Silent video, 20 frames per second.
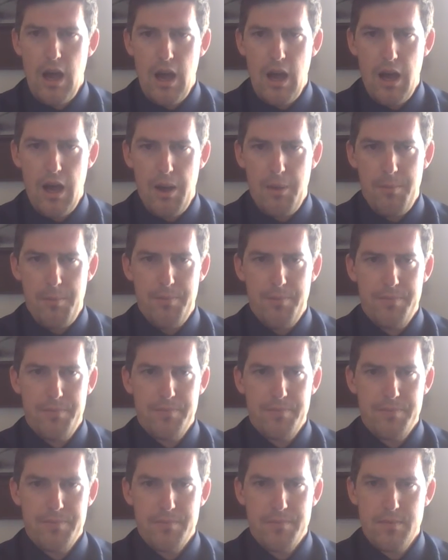Um,
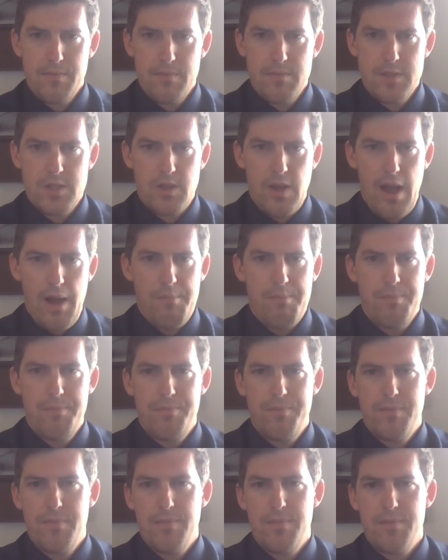so yeah.
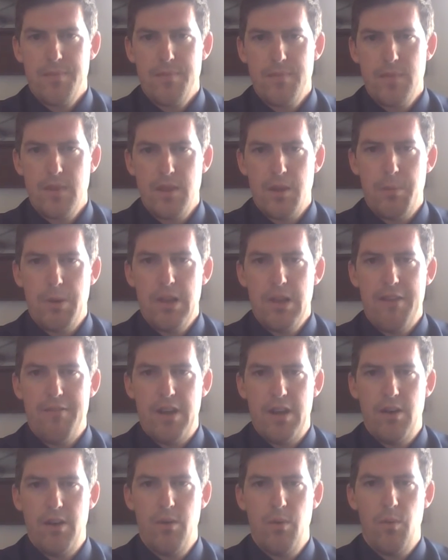Number
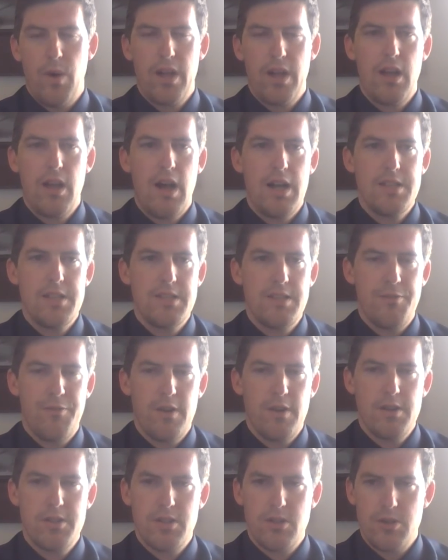11, what caused the
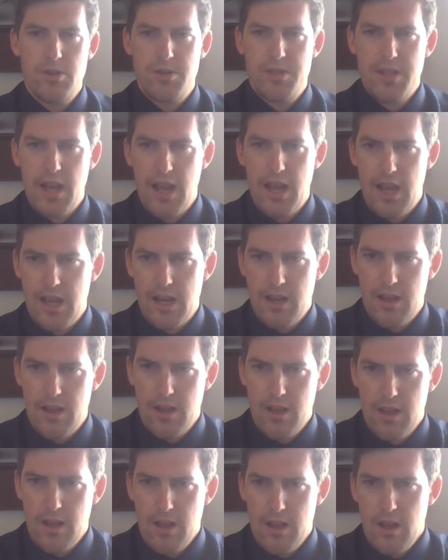First Crusade?
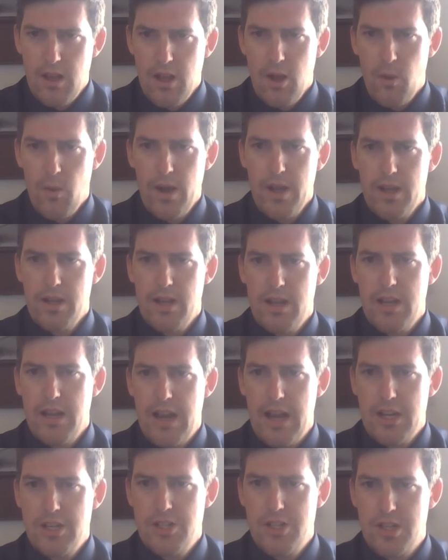What
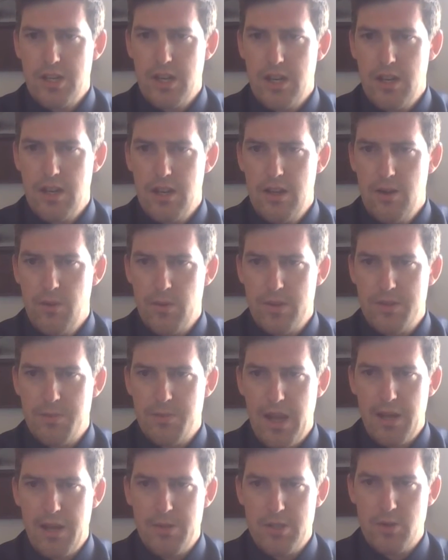connection was
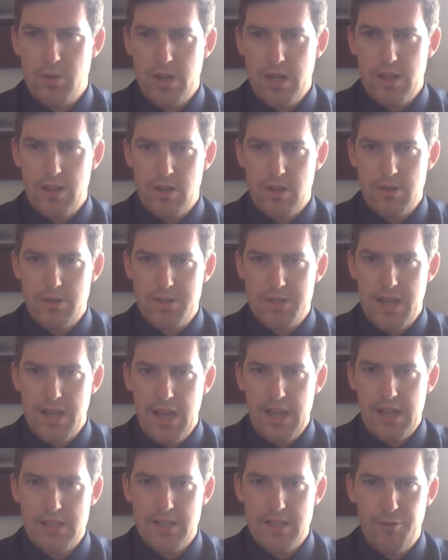made between the
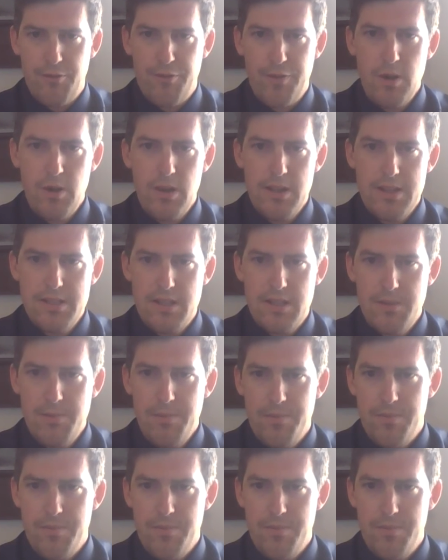Crusades and feudalism?